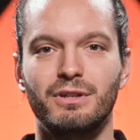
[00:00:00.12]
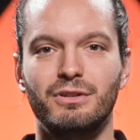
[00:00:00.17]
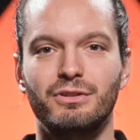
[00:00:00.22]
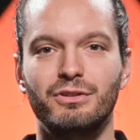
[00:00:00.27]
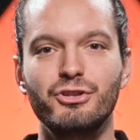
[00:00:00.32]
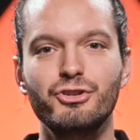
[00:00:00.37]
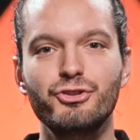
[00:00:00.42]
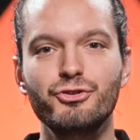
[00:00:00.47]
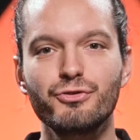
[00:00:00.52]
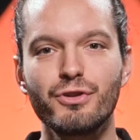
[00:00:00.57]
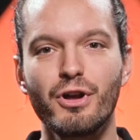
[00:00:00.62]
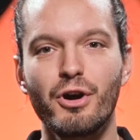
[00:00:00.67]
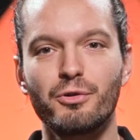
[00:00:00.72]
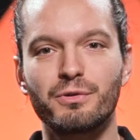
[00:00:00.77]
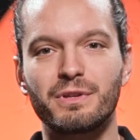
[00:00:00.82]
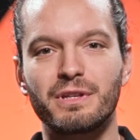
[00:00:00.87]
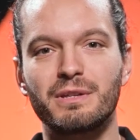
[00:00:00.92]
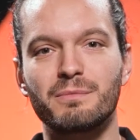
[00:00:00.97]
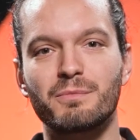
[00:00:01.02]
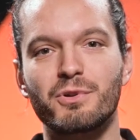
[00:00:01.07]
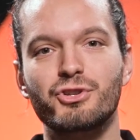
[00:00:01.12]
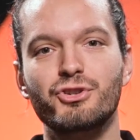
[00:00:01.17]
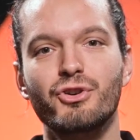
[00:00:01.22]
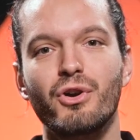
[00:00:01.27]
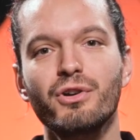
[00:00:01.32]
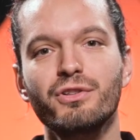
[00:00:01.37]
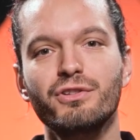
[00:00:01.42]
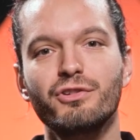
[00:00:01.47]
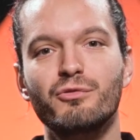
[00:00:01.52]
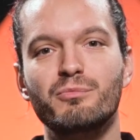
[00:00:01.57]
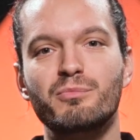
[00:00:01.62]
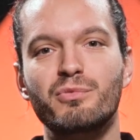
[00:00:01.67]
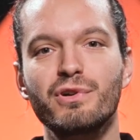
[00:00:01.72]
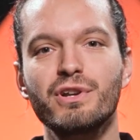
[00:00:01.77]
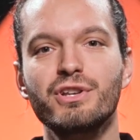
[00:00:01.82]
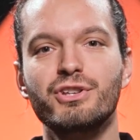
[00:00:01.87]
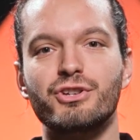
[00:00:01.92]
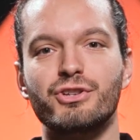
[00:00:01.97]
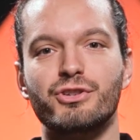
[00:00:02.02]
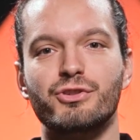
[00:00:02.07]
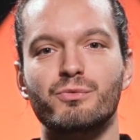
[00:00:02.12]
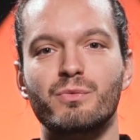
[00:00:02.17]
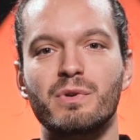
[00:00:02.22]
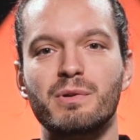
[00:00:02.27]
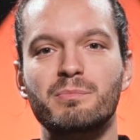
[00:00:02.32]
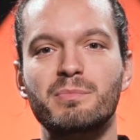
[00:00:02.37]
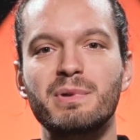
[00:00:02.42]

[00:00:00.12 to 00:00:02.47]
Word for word: Did you know that the majority of bridges were